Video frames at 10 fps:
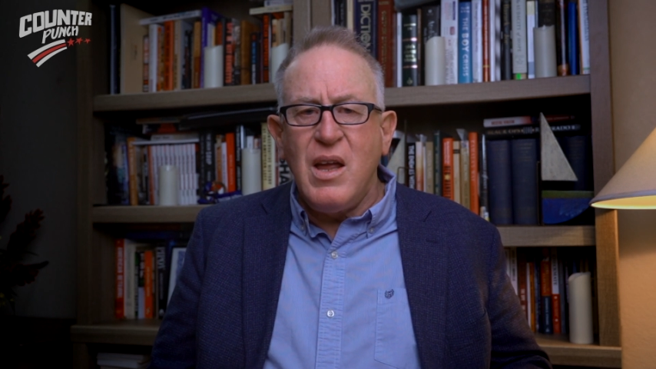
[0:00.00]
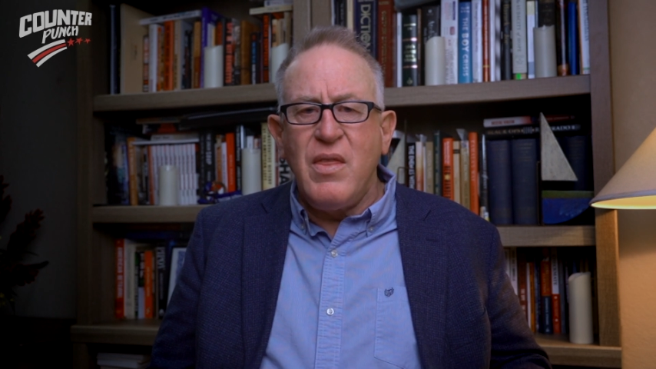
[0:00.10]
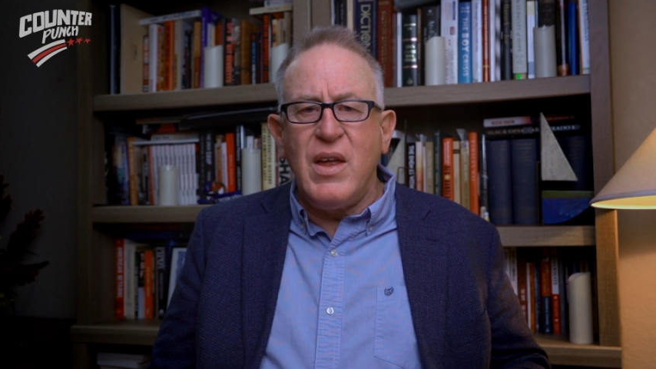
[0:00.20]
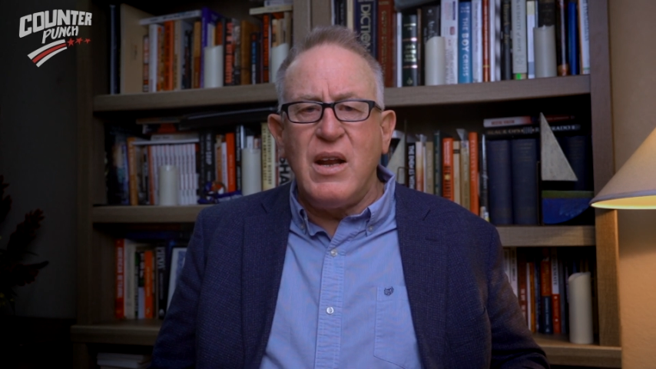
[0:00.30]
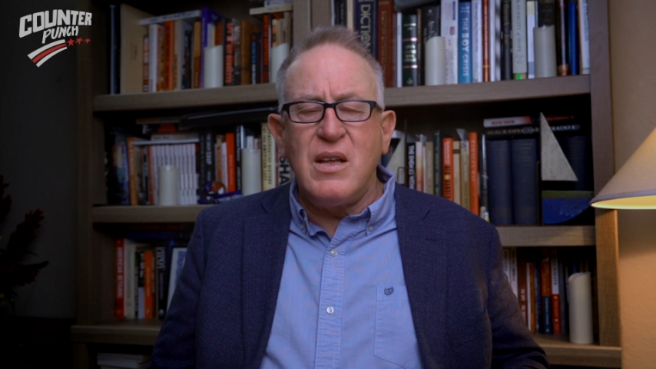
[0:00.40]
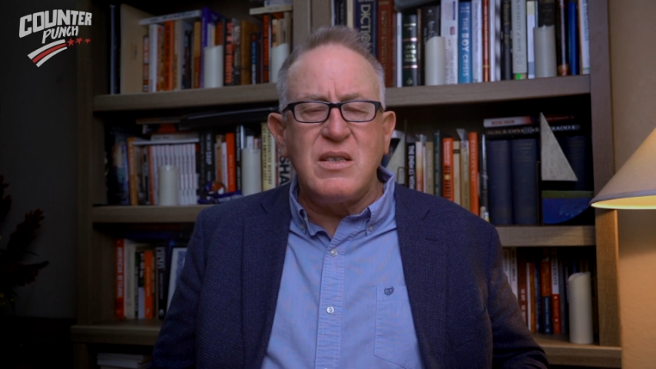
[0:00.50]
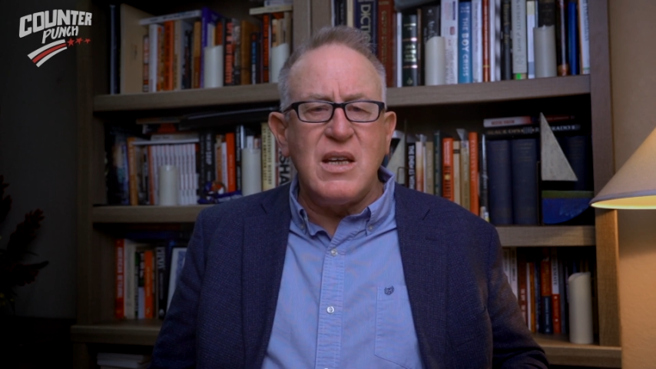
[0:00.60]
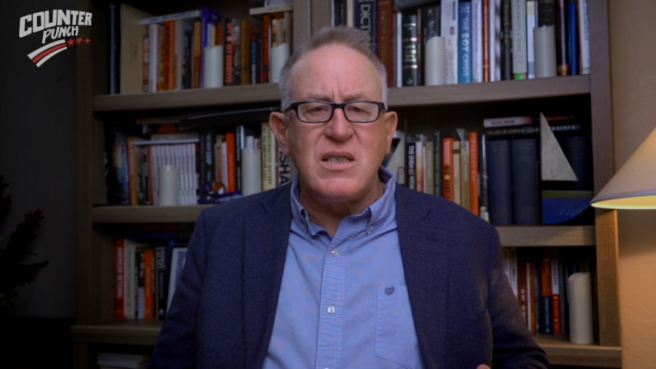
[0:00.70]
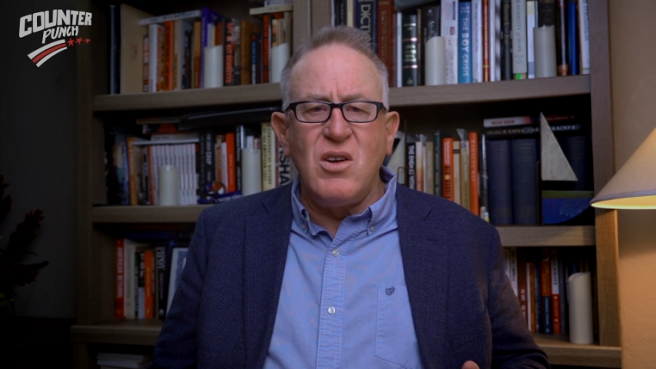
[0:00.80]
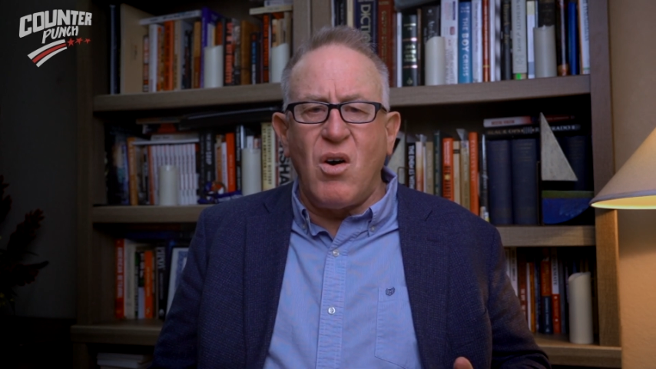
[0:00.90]
that
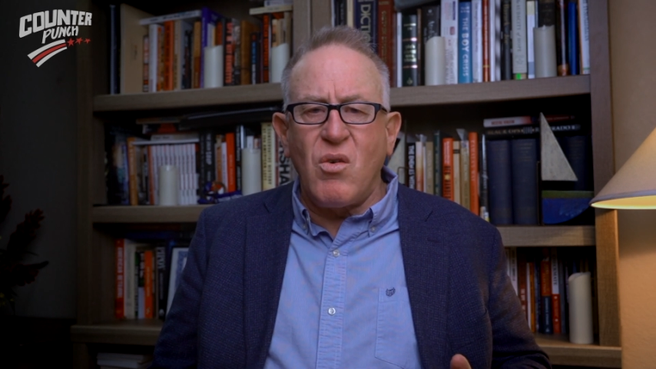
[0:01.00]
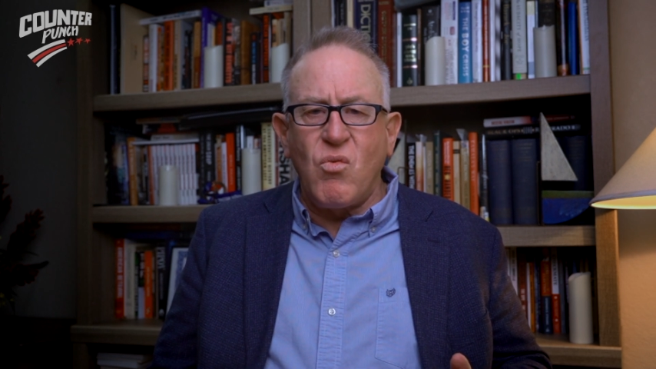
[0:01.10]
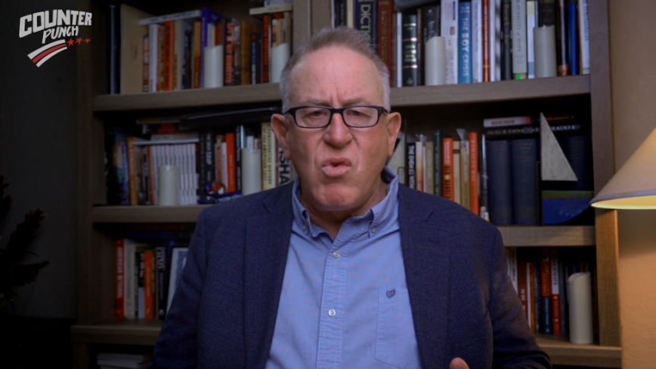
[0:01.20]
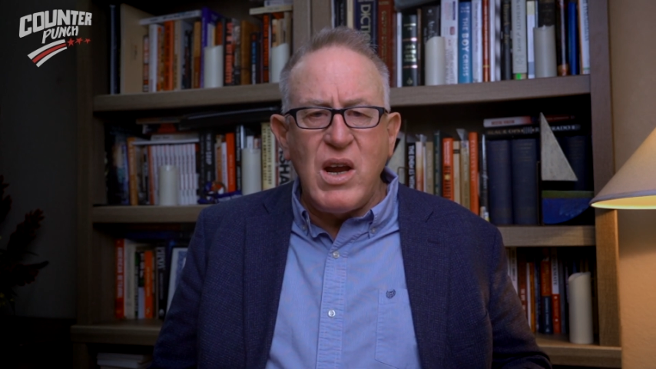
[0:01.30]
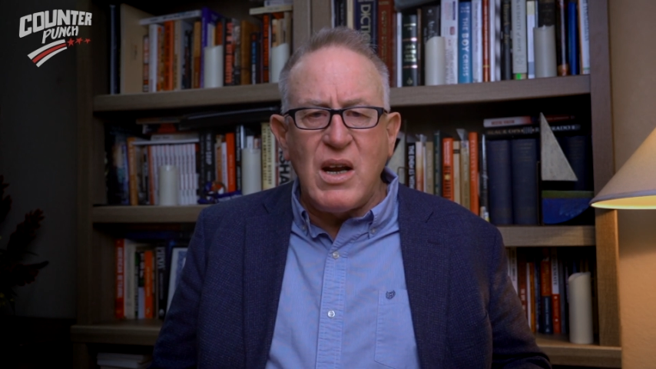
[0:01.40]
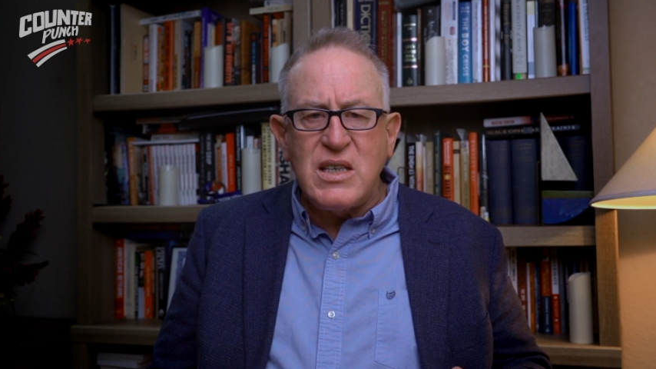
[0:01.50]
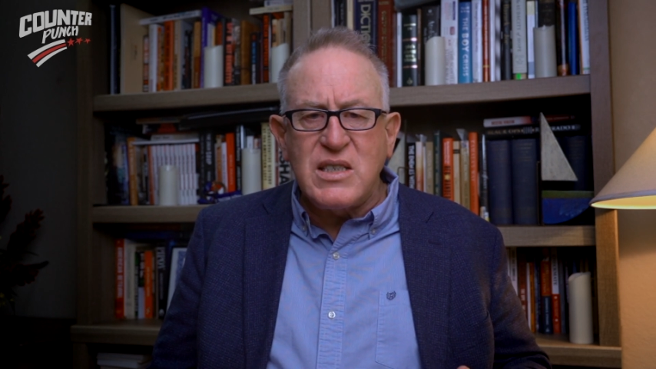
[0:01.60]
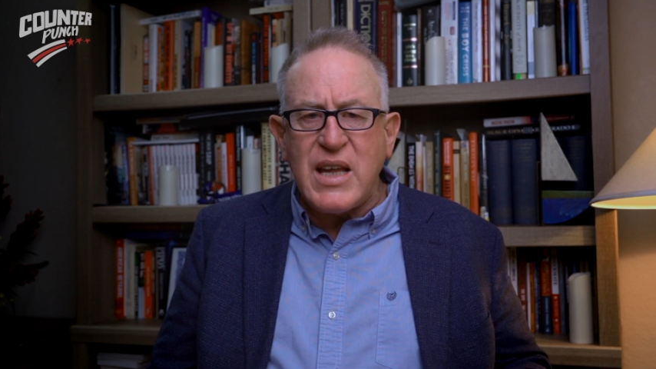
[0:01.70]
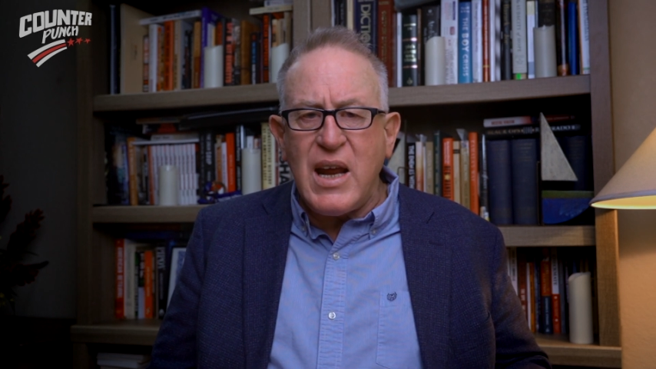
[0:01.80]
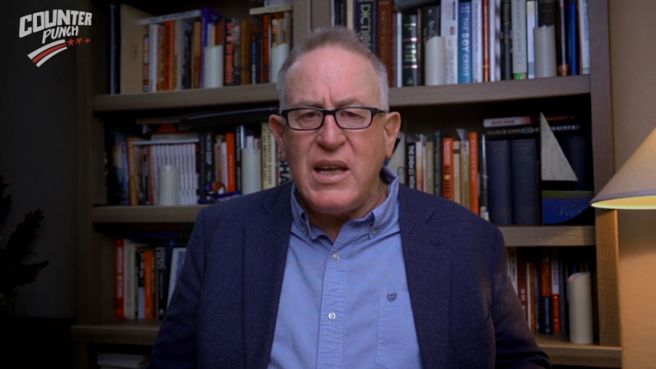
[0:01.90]
is not really
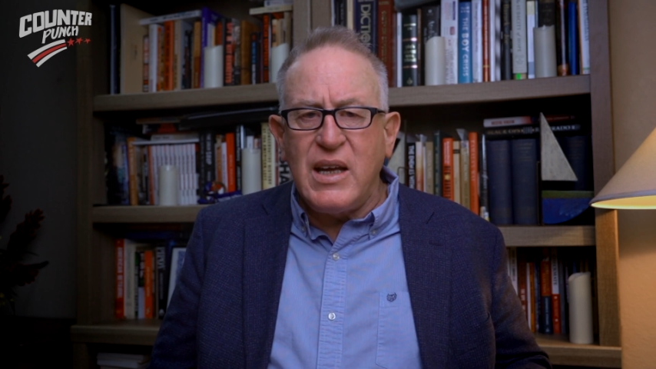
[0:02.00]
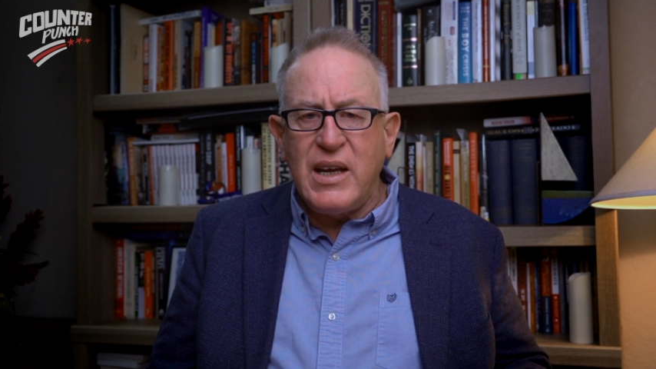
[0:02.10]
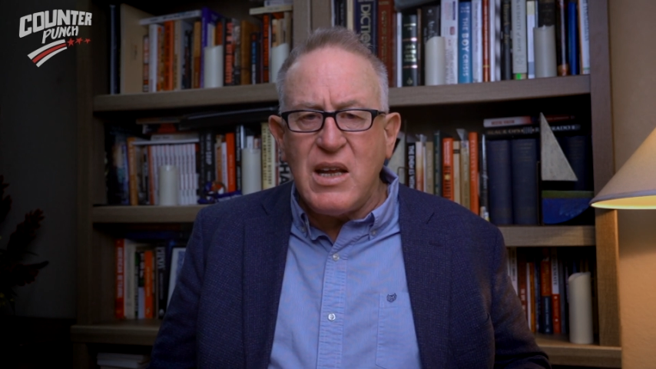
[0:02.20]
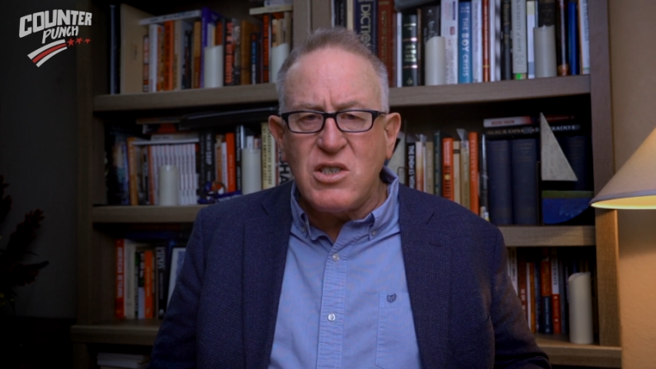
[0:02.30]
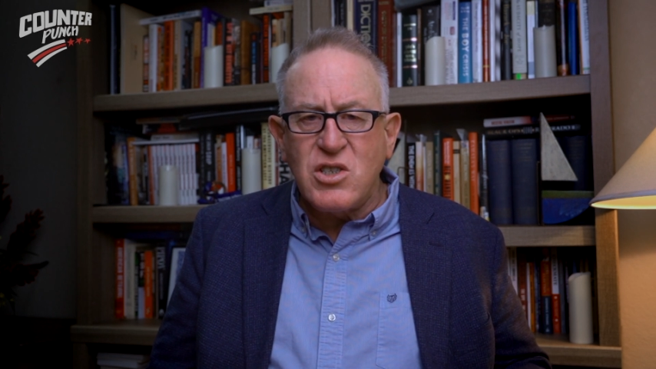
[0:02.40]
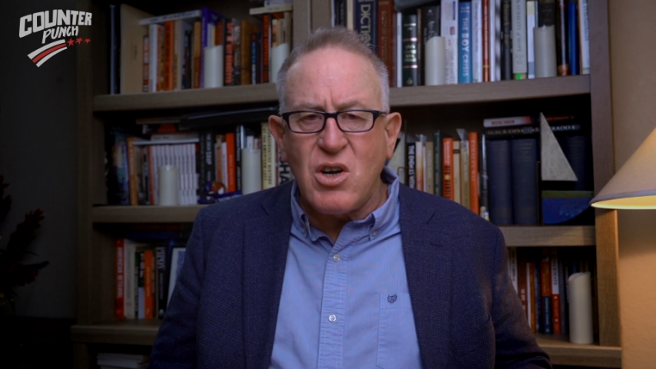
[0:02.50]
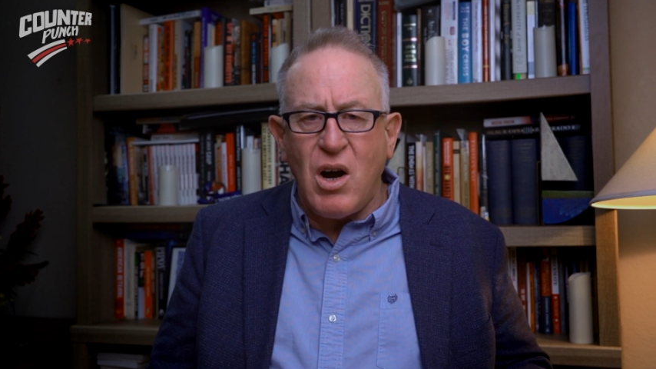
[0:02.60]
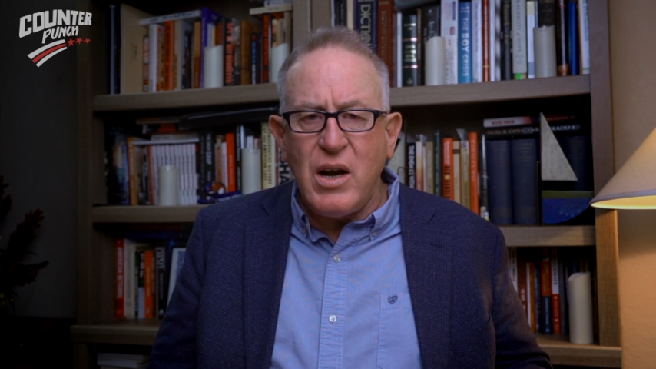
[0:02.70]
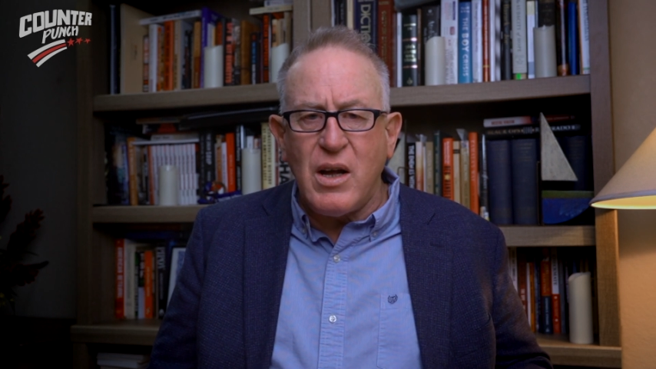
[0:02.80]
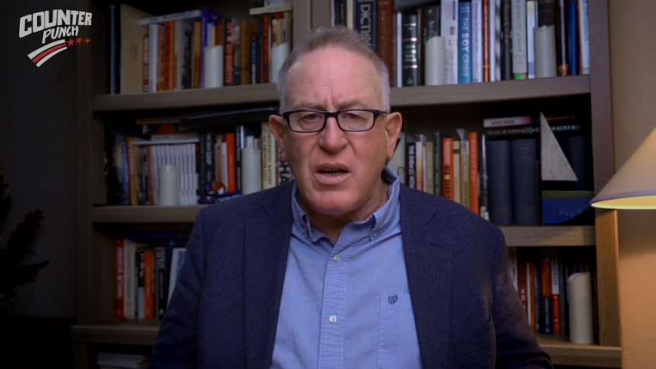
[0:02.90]
standing against
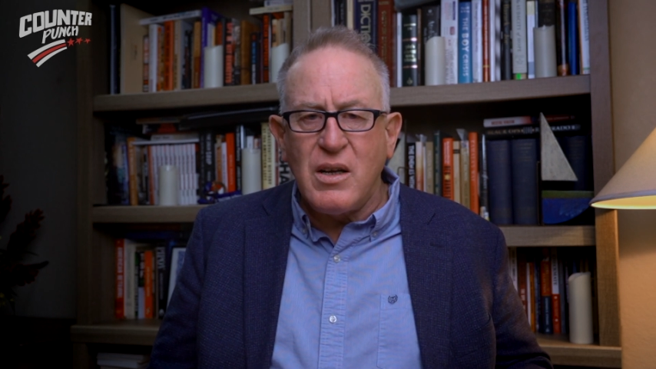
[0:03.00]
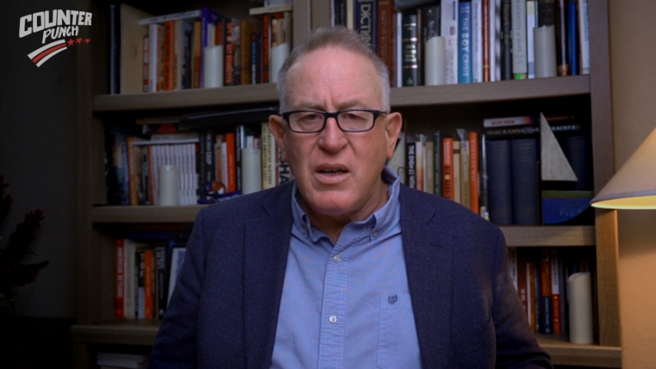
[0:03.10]
China.